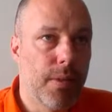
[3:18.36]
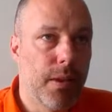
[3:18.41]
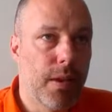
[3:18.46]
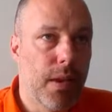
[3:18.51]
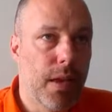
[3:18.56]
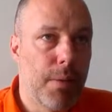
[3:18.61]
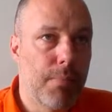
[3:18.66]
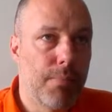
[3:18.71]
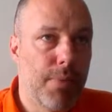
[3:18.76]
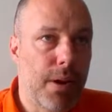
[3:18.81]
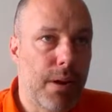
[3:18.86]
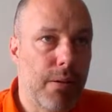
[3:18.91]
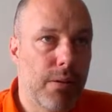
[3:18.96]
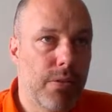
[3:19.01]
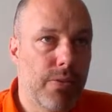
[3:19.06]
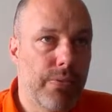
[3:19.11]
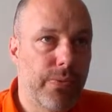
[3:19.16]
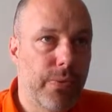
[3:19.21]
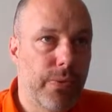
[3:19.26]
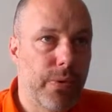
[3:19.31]
I browse
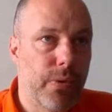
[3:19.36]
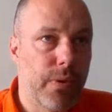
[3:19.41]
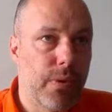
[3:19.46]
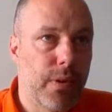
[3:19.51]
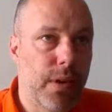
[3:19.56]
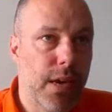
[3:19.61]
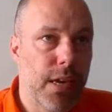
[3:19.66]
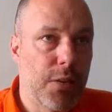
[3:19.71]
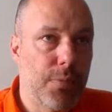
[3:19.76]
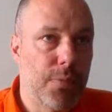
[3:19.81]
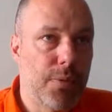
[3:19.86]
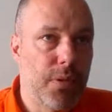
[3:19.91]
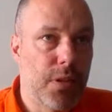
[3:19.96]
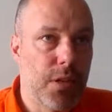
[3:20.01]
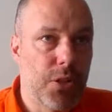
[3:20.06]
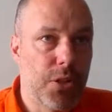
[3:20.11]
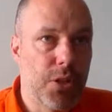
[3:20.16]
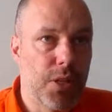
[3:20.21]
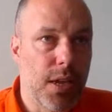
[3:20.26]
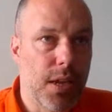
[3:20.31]
for ISP
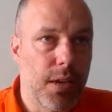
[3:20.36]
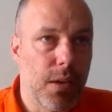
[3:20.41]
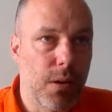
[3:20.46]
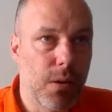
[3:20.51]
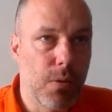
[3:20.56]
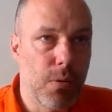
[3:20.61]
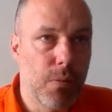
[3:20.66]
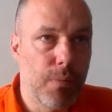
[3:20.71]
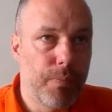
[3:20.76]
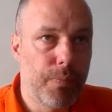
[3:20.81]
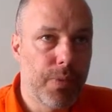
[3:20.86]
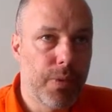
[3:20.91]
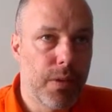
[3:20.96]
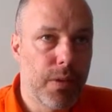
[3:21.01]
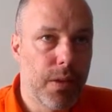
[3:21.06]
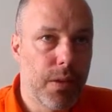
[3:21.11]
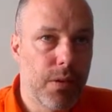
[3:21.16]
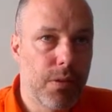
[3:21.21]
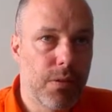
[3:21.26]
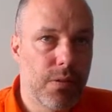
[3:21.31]
Session IO.
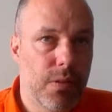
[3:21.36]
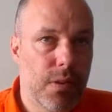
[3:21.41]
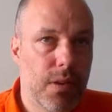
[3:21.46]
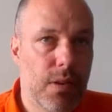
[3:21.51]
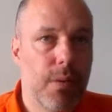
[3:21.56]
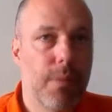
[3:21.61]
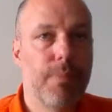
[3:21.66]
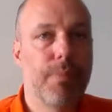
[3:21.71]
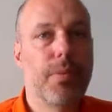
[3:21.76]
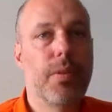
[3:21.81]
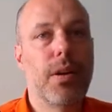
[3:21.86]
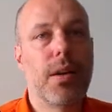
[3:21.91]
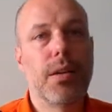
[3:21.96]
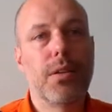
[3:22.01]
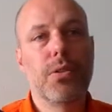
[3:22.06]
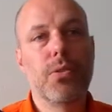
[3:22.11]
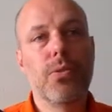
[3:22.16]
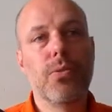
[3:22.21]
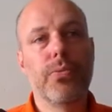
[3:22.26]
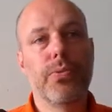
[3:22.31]
You see there are
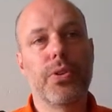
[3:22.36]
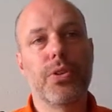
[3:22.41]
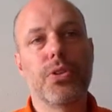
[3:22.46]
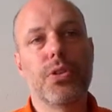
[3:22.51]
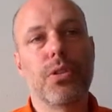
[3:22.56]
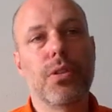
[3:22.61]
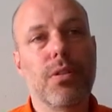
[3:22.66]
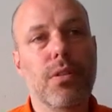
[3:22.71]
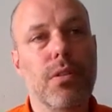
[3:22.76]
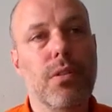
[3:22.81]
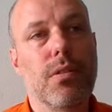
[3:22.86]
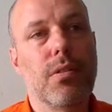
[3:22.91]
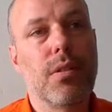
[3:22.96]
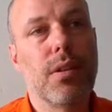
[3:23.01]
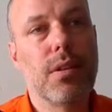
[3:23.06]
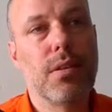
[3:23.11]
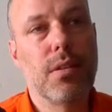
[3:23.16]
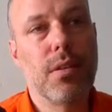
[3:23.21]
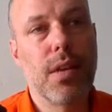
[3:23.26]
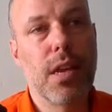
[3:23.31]
two versions. There
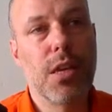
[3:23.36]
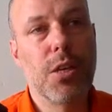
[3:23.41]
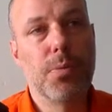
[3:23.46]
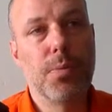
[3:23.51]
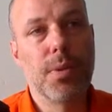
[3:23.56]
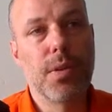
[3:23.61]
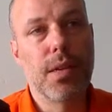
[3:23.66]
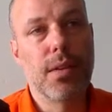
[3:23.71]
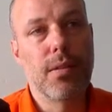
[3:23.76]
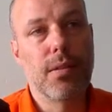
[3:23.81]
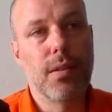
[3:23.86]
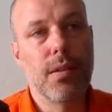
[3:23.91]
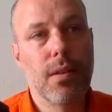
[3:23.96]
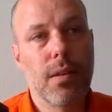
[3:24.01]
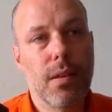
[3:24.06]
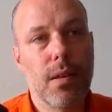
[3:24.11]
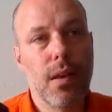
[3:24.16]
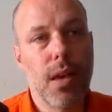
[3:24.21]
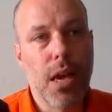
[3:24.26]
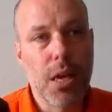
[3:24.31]
is an
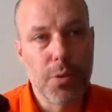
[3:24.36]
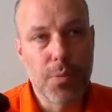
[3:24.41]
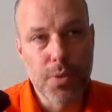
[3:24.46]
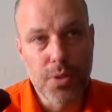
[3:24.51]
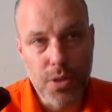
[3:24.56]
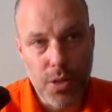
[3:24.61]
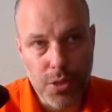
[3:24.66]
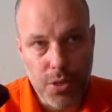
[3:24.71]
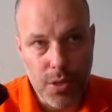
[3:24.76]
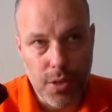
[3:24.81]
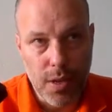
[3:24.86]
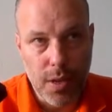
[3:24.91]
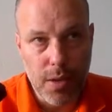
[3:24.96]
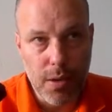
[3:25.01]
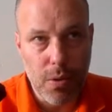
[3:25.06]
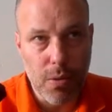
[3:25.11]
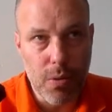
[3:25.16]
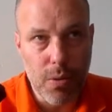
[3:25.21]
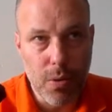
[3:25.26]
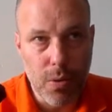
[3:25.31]
ASP Session
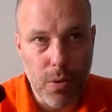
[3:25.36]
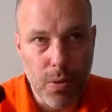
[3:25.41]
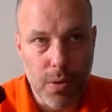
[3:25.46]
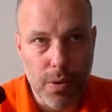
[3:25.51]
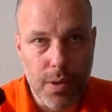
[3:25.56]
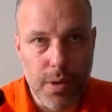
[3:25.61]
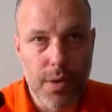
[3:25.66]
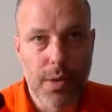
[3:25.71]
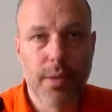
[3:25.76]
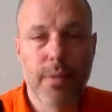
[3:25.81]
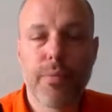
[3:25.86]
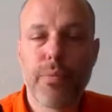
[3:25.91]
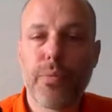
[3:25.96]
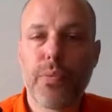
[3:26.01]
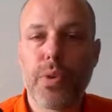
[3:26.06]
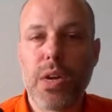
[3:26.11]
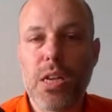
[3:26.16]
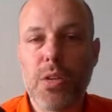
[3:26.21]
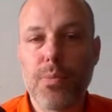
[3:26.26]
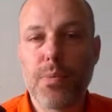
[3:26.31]
IO Core
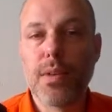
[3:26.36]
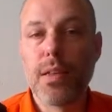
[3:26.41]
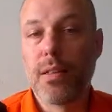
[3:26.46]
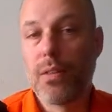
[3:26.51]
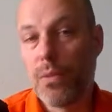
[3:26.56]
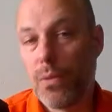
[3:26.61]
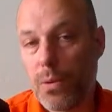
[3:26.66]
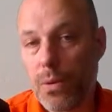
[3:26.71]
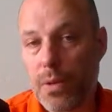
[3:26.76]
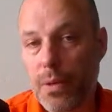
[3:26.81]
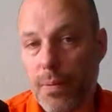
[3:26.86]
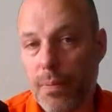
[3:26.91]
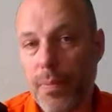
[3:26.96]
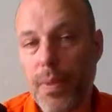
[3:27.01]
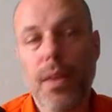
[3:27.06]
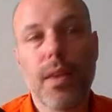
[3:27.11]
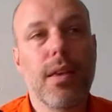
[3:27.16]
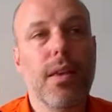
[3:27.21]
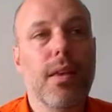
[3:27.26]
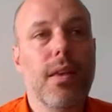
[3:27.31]
for ASP.NET Core,
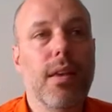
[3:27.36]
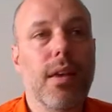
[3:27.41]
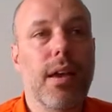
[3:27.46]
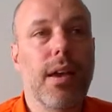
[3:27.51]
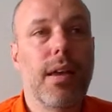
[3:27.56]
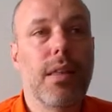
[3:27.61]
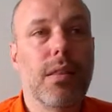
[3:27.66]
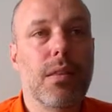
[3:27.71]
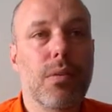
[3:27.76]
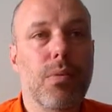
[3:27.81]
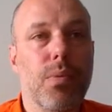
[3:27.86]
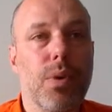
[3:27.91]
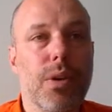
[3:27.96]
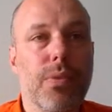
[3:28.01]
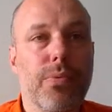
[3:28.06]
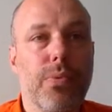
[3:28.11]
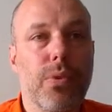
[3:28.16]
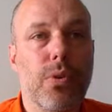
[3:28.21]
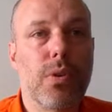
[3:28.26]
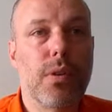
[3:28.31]
and one
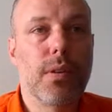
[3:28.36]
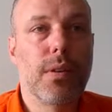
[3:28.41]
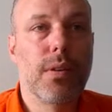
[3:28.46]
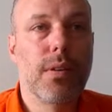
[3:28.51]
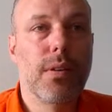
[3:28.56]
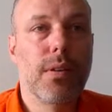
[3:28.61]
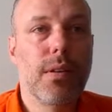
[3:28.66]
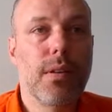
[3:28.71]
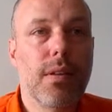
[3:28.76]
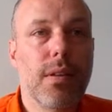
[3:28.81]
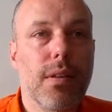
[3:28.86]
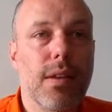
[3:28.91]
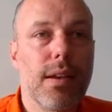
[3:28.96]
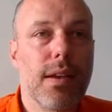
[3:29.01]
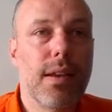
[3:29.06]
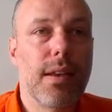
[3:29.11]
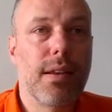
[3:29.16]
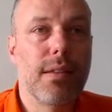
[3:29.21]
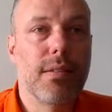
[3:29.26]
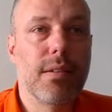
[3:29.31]
for
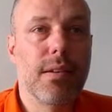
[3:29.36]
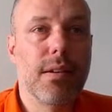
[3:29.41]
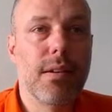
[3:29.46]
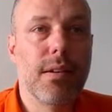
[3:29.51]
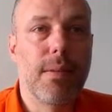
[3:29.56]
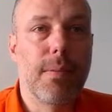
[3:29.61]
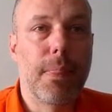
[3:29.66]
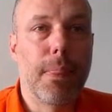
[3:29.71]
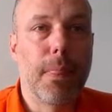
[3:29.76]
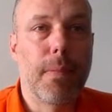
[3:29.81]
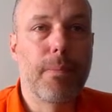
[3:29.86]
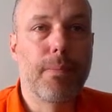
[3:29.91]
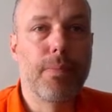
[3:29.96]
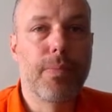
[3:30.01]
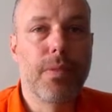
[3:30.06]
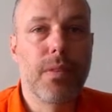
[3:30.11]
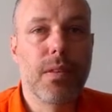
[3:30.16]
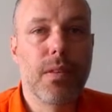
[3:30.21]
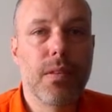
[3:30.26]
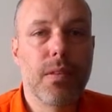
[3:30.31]
classic
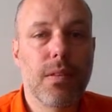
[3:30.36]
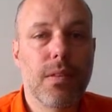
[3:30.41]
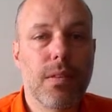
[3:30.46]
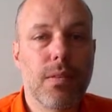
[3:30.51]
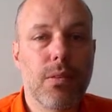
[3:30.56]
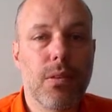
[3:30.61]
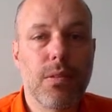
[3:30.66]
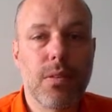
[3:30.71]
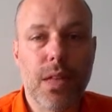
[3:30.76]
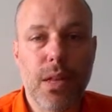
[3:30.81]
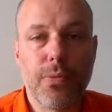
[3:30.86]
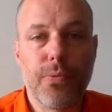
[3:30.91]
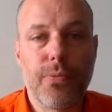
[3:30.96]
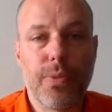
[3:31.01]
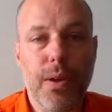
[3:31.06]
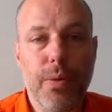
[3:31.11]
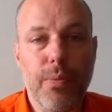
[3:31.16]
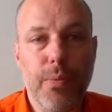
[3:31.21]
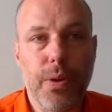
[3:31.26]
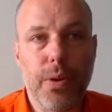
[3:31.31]
.NET
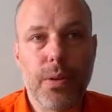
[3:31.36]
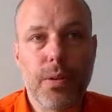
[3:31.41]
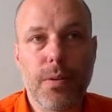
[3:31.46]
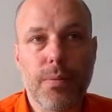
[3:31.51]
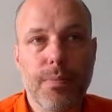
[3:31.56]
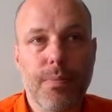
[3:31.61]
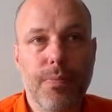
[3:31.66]
Framework.